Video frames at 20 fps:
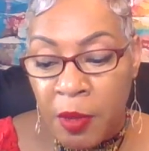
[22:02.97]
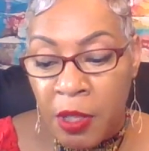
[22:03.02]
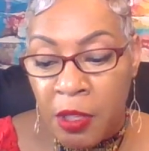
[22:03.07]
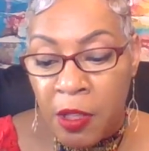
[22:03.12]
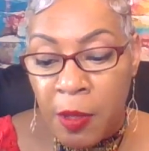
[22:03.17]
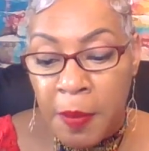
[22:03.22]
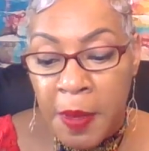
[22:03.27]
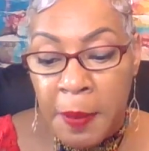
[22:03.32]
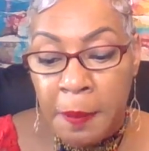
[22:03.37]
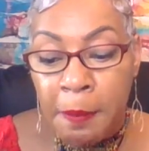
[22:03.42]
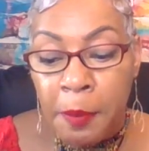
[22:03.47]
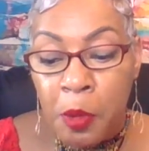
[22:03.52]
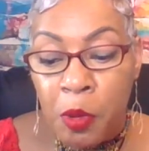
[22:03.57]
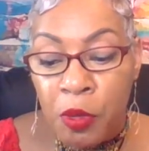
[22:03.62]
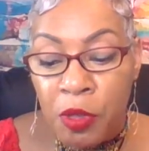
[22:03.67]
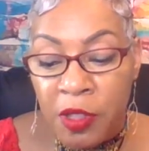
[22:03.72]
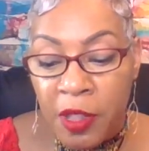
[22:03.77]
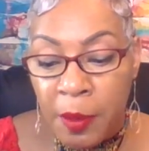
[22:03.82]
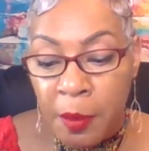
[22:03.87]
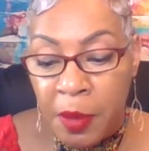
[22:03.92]
This could be
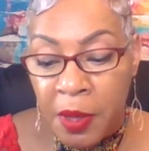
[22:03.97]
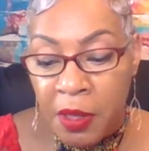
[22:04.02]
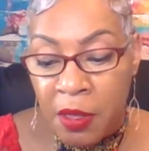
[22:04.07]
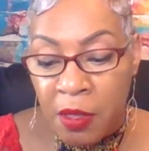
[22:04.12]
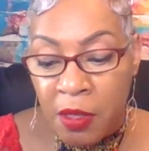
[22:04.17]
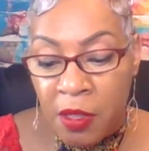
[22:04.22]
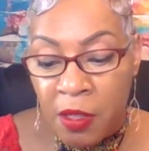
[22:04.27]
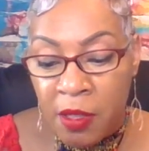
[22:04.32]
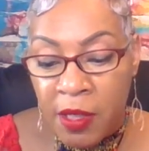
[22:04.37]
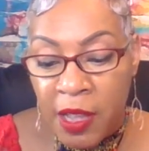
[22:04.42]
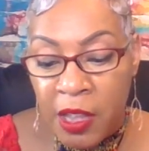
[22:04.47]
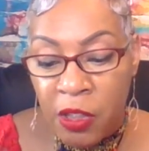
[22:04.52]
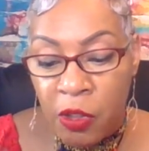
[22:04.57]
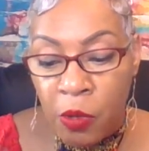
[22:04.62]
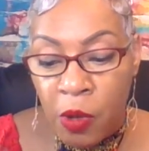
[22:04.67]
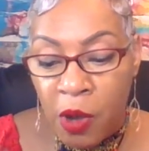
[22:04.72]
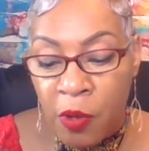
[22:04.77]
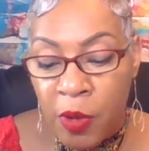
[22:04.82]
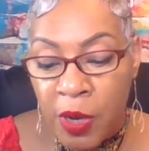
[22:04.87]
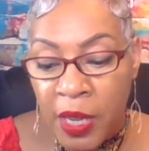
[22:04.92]
boosting businesses that
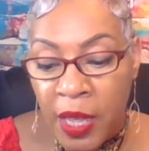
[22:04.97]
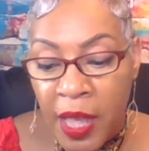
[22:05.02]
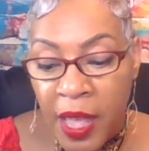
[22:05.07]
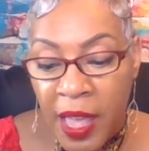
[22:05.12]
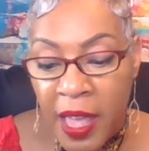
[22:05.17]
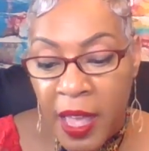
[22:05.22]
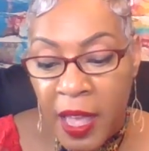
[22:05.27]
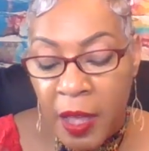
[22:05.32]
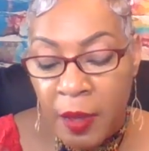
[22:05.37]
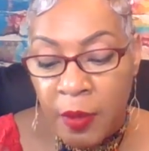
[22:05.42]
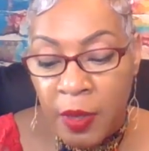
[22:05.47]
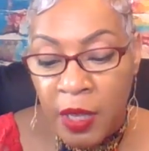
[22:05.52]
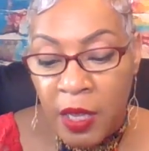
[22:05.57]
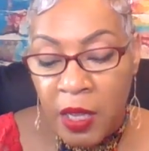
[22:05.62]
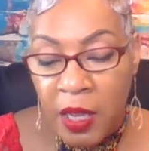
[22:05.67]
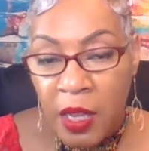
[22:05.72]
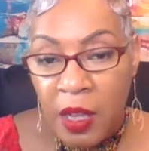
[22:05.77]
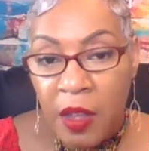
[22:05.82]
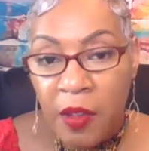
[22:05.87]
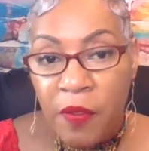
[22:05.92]
you already have,
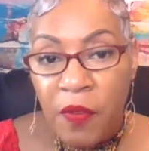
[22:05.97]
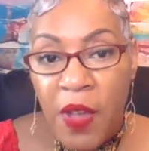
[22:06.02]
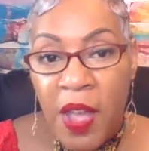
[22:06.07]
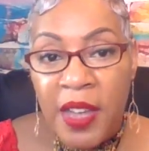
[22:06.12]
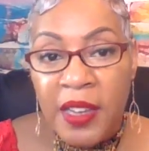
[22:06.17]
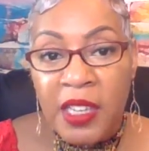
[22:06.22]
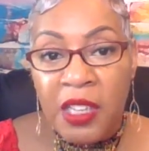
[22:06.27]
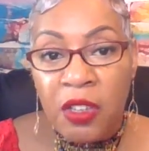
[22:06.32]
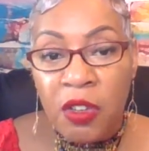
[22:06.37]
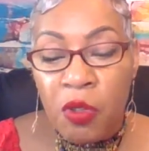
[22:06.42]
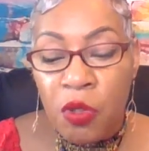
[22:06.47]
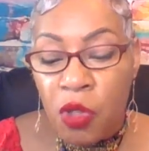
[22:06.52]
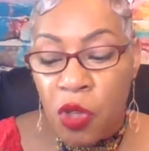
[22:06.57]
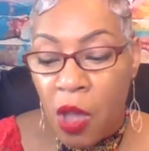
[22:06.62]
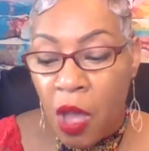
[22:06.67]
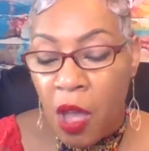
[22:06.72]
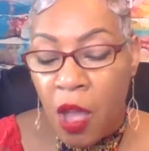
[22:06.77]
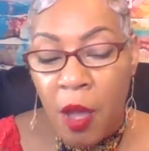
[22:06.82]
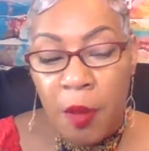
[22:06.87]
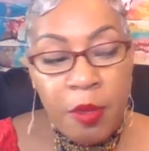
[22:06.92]
finding new
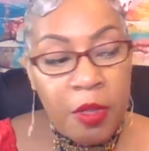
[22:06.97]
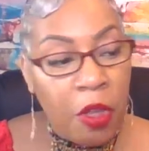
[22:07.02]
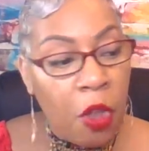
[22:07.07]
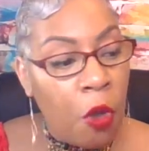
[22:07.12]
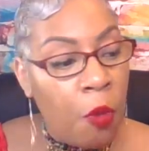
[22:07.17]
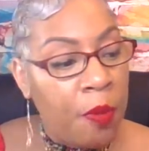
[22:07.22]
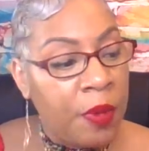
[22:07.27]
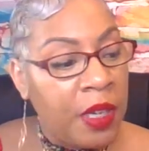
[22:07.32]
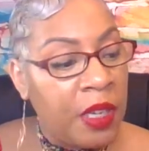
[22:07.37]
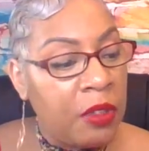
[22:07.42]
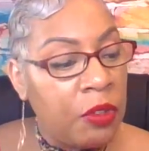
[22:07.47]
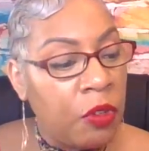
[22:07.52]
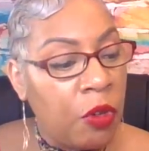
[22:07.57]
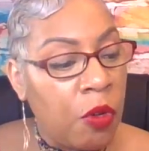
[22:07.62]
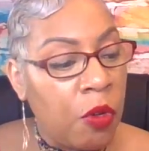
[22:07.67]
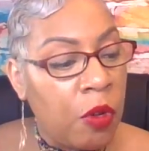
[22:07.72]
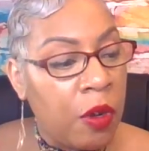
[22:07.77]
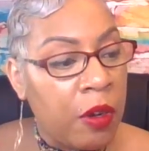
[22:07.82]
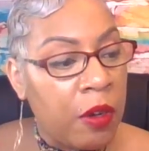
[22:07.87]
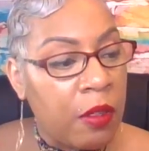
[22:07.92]
jobs, opening
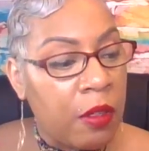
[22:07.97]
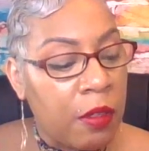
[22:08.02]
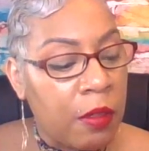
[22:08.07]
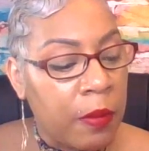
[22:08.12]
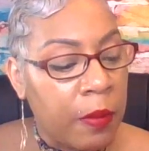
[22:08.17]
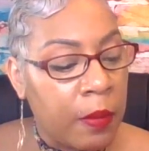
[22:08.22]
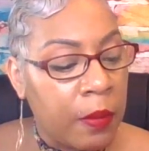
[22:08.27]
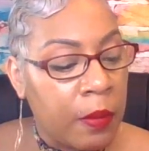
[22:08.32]
doors.